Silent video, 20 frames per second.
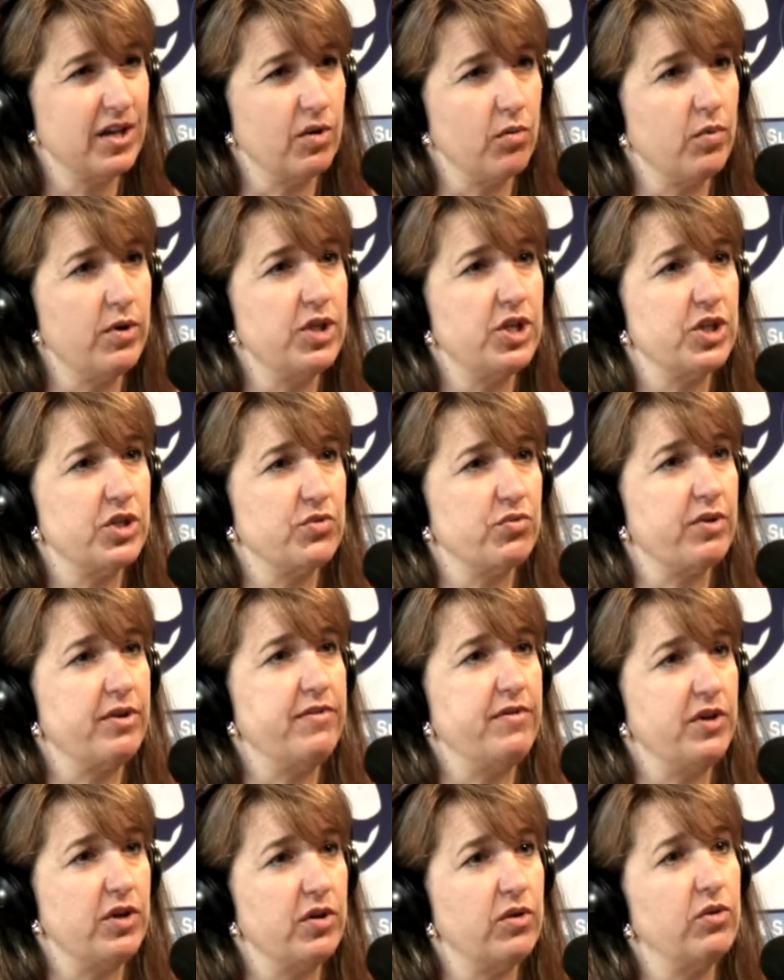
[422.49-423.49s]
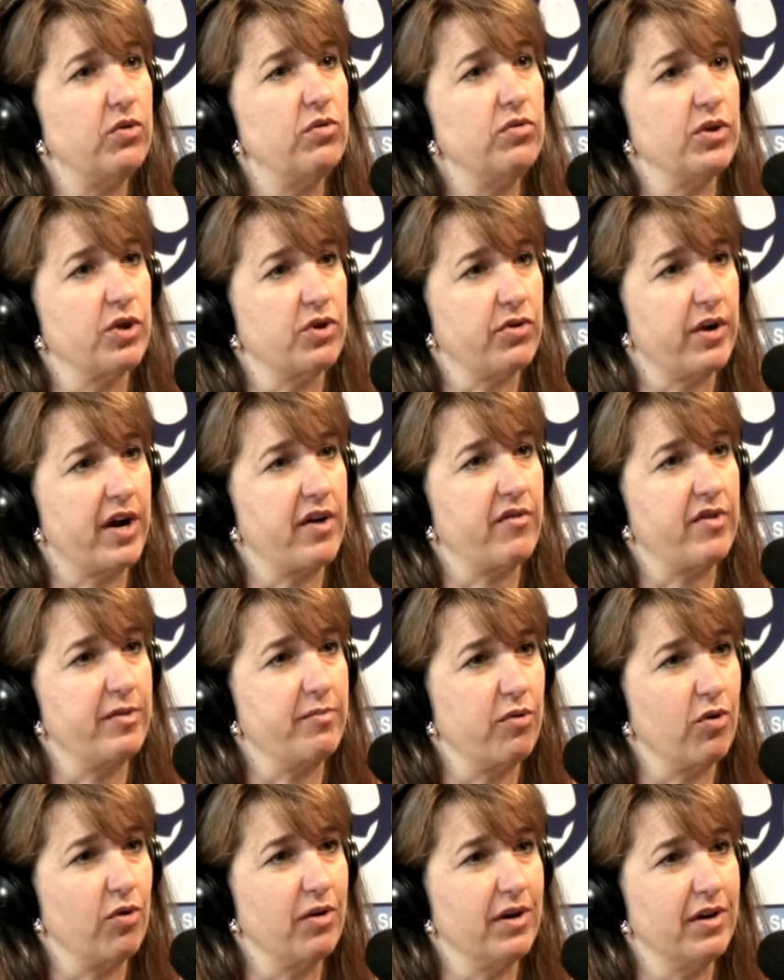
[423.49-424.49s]
We just review the credit
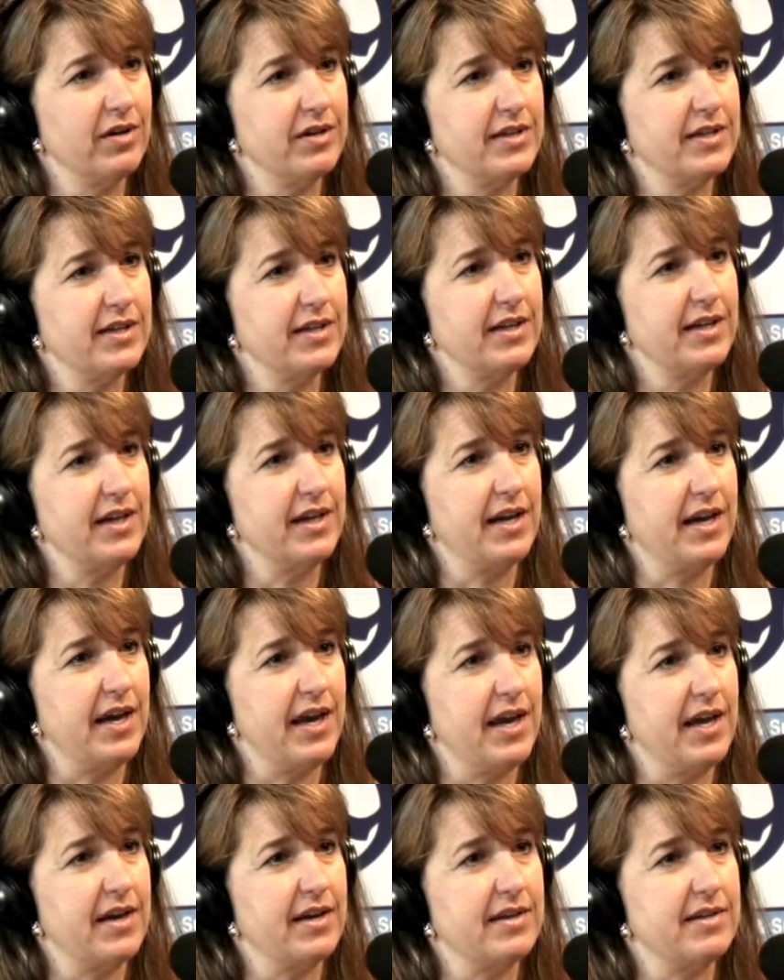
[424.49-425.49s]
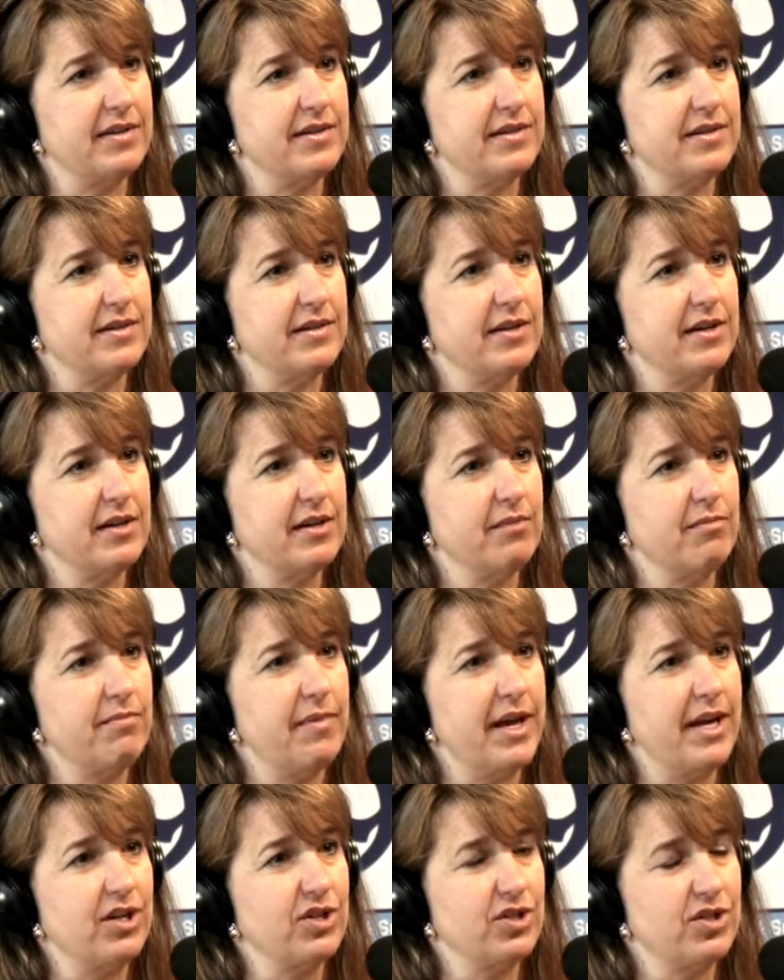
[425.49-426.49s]
report and
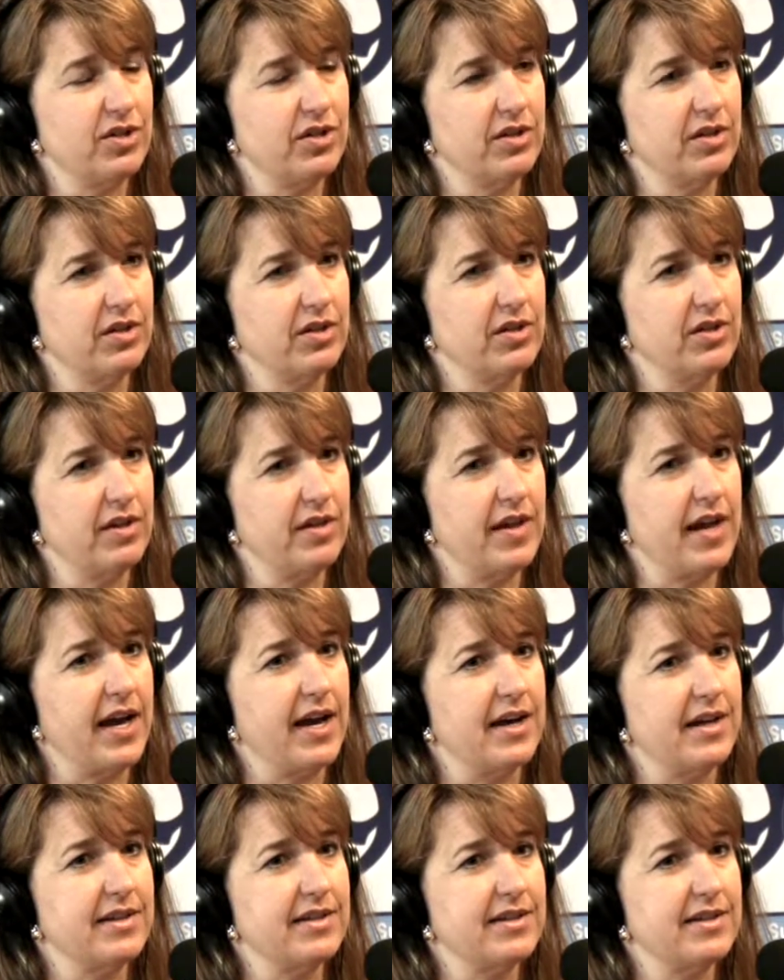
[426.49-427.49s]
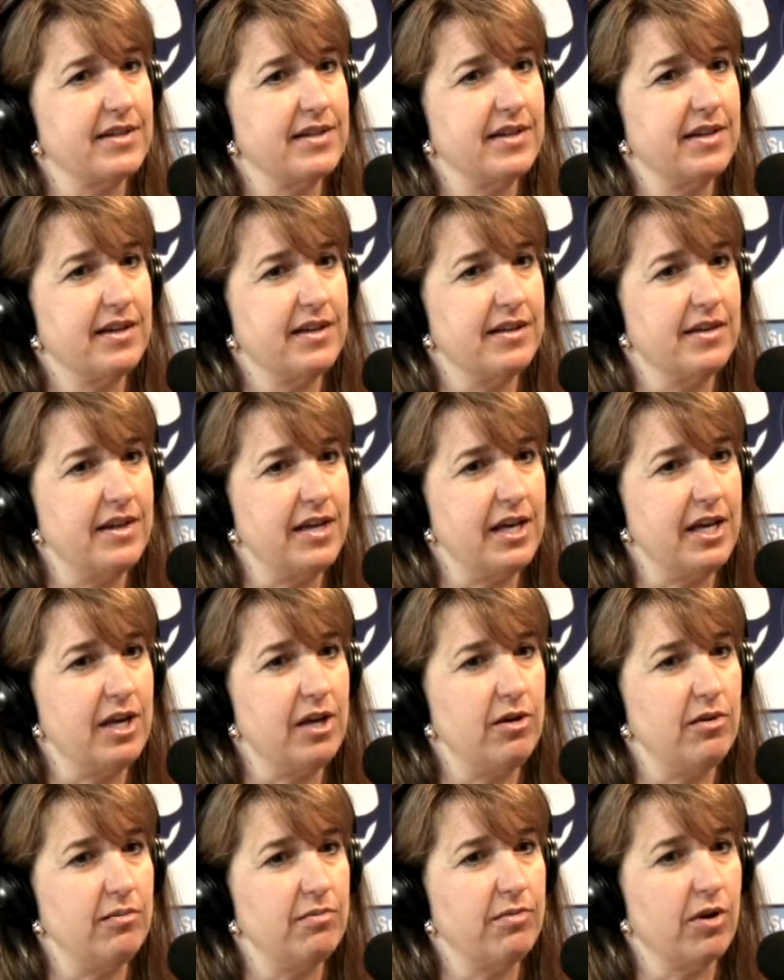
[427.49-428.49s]
make sure that
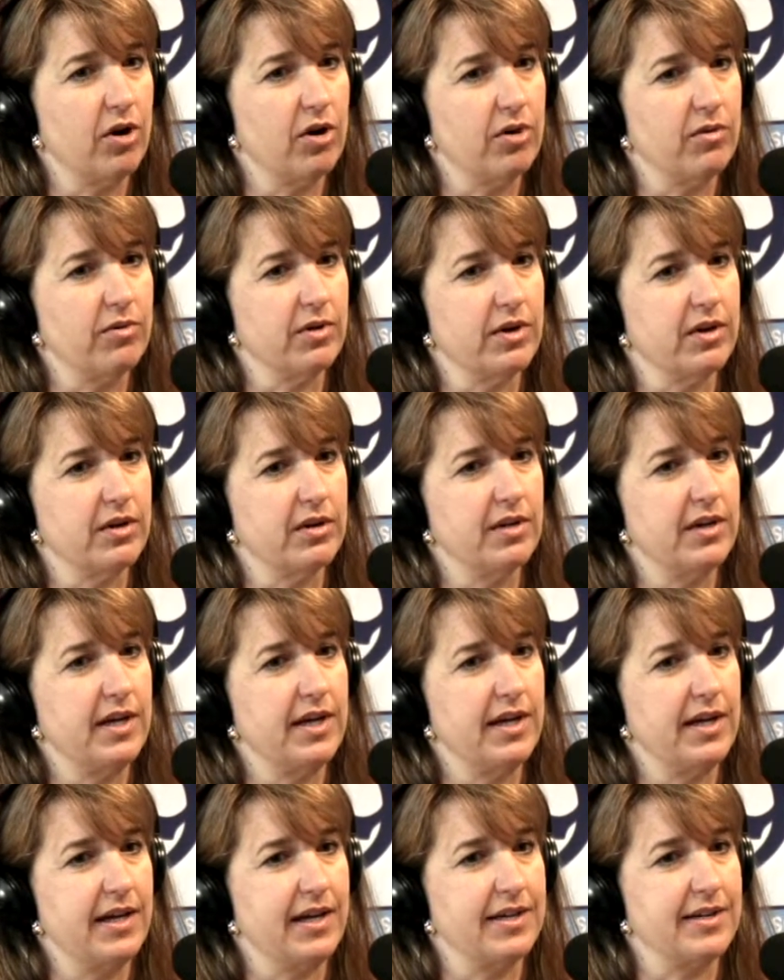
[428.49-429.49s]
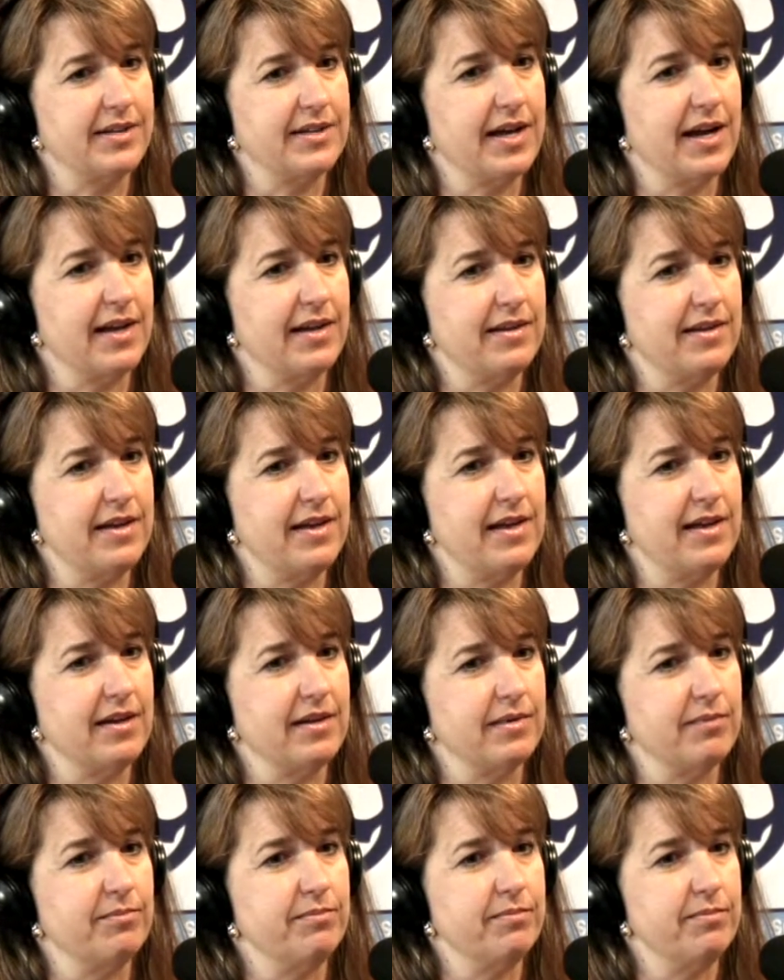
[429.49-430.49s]
the borrower has got the
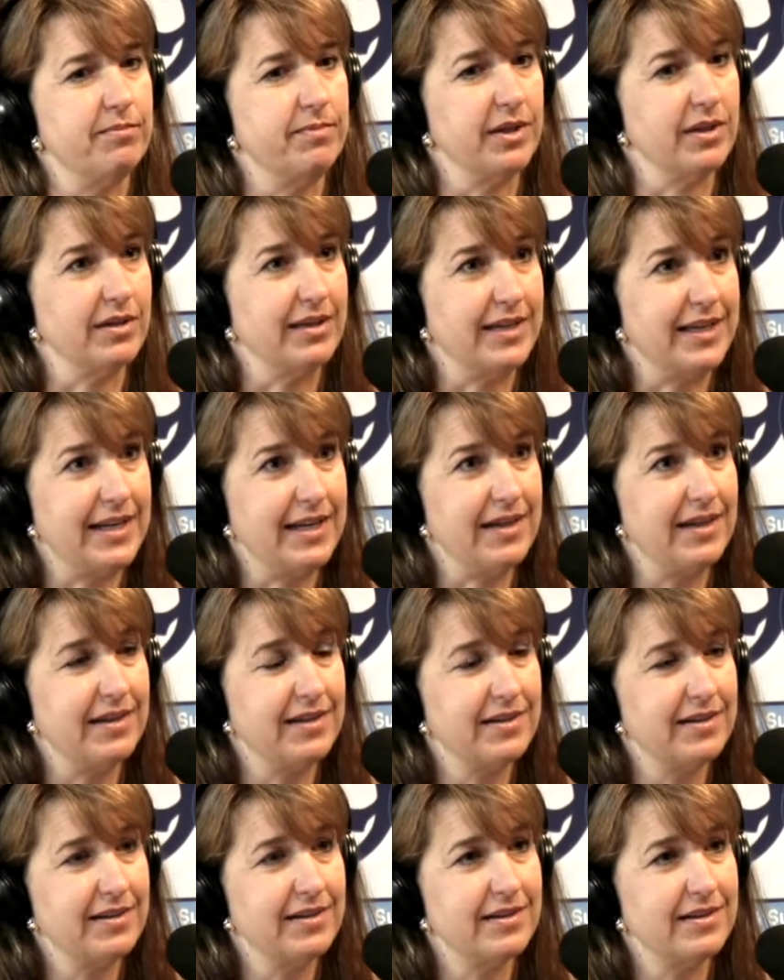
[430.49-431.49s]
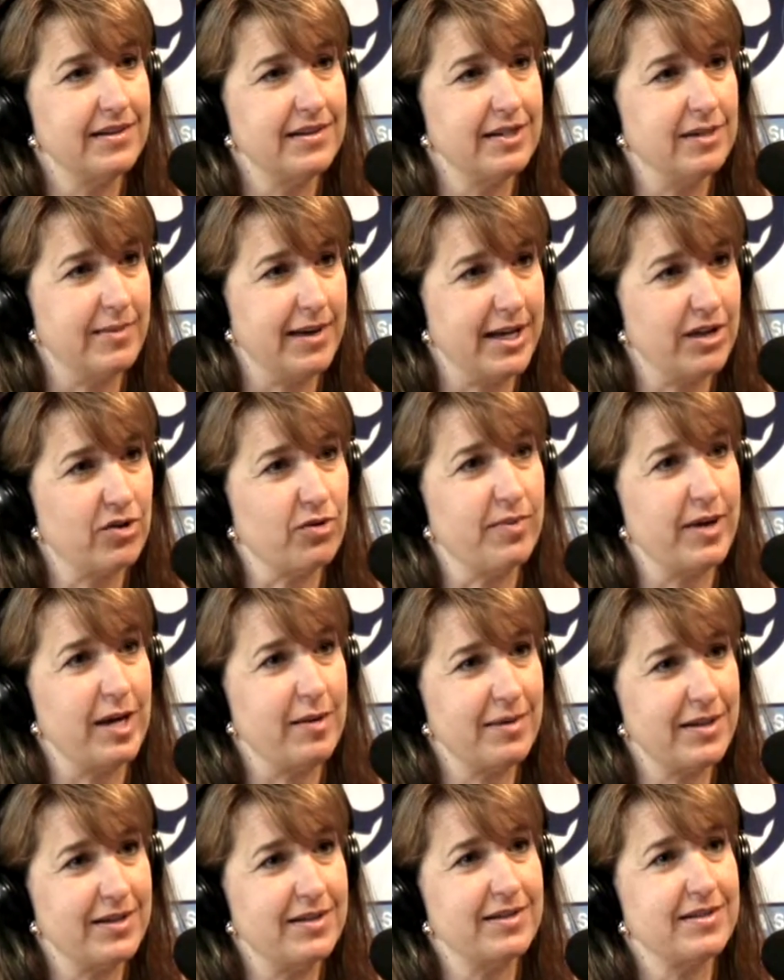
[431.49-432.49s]
ability to make their
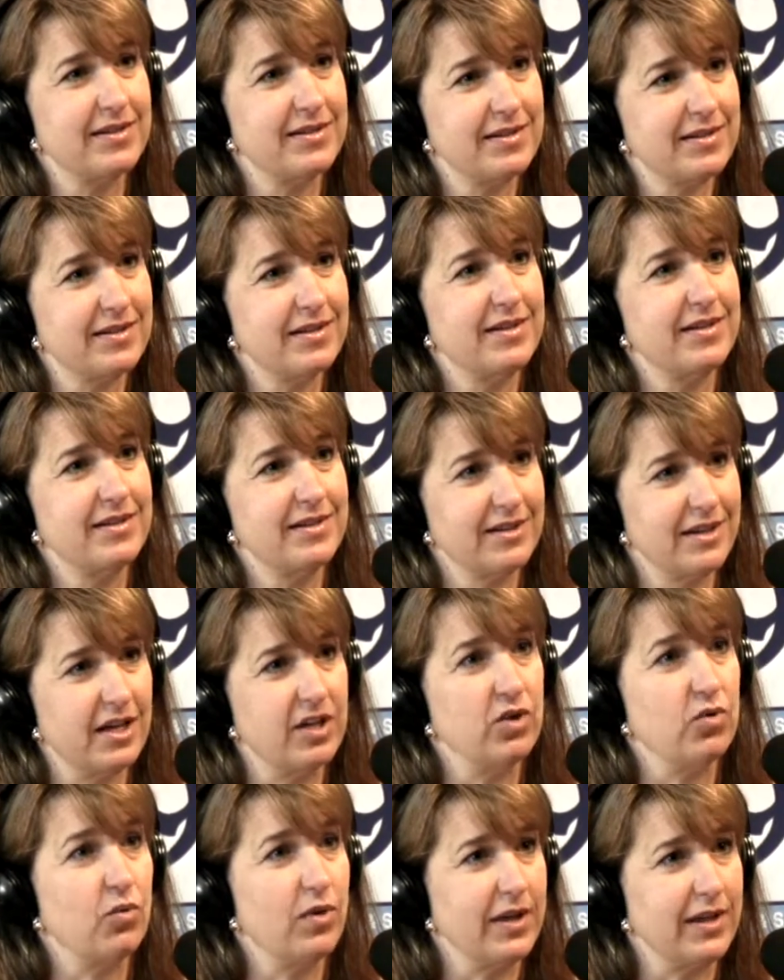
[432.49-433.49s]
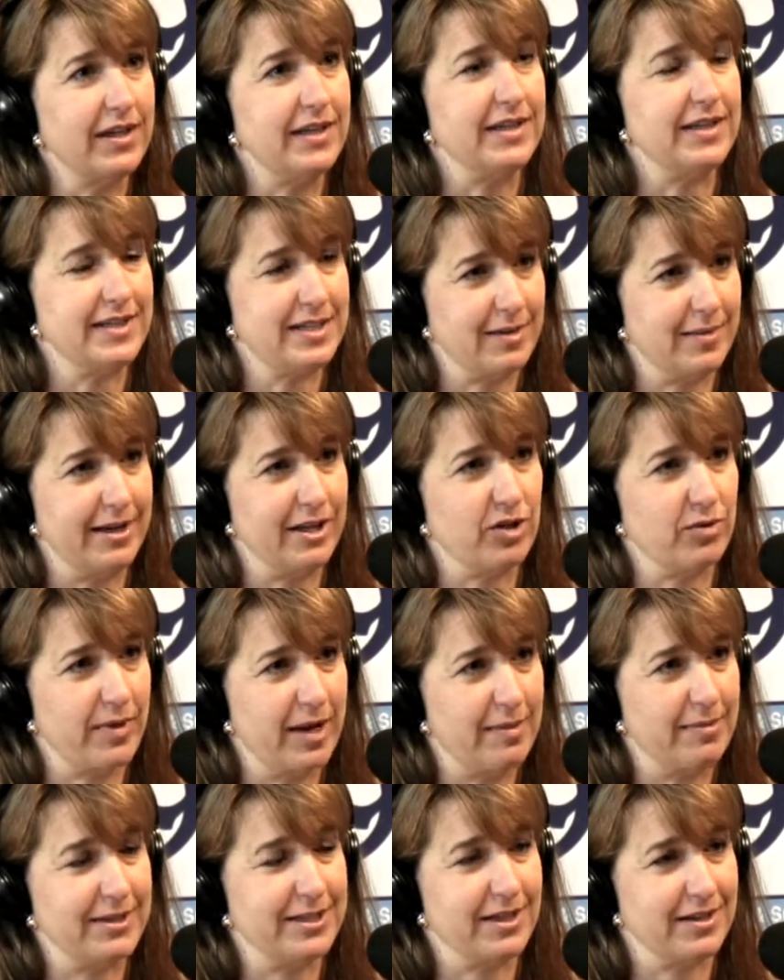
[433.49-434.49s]
payments and the willingness to make their
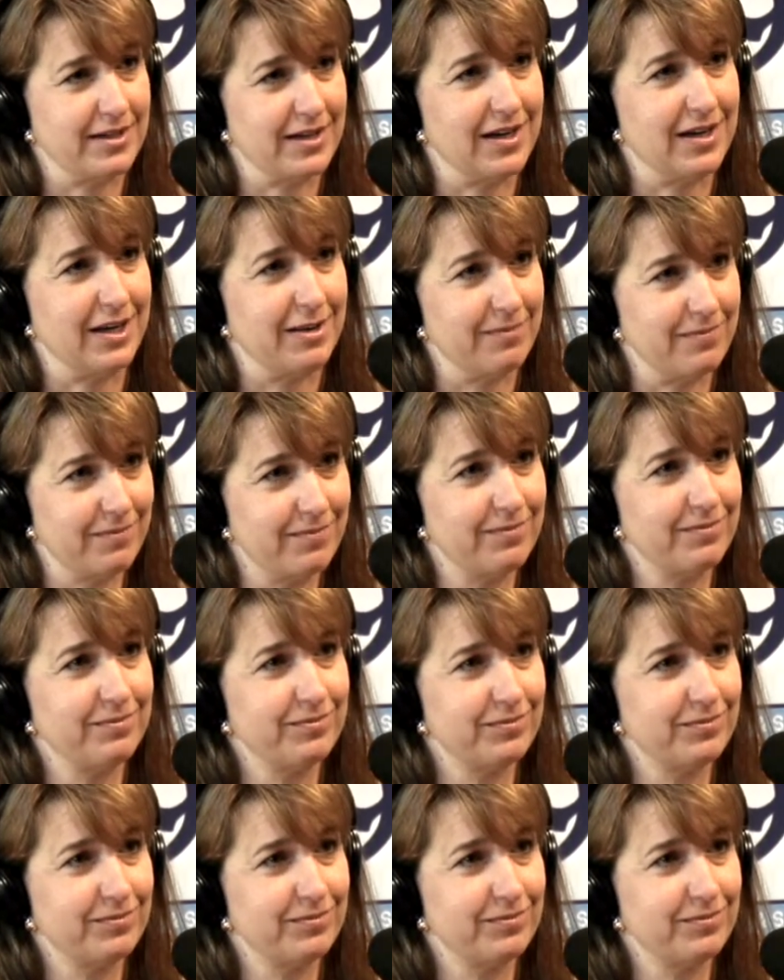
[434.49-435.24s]
payments on time.